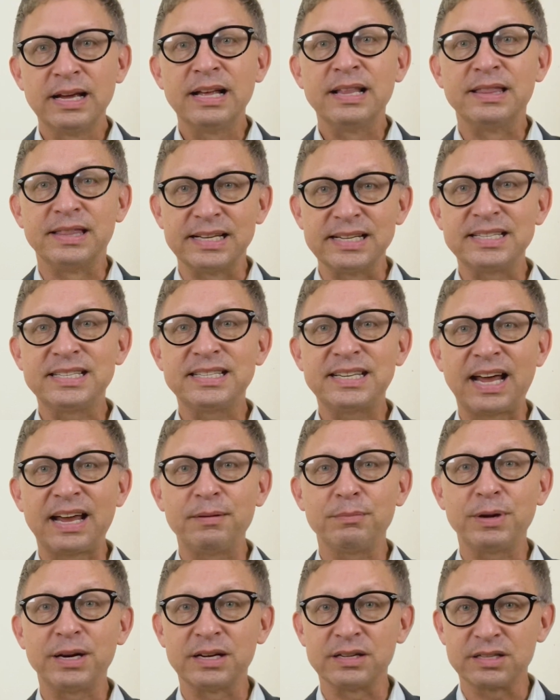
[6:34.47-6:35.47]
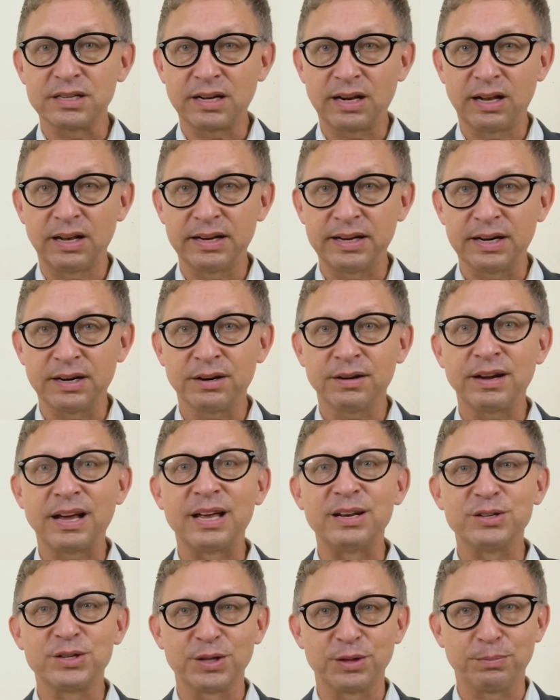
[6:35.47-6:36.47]
This statement is clear
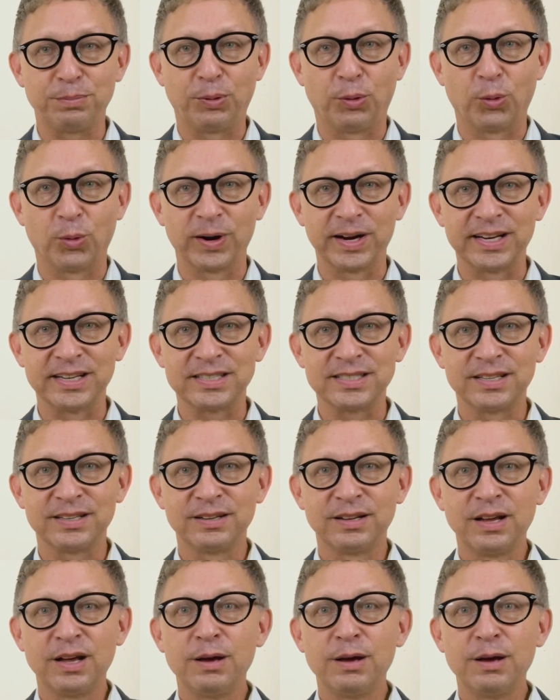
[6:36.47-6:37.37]
and to the point.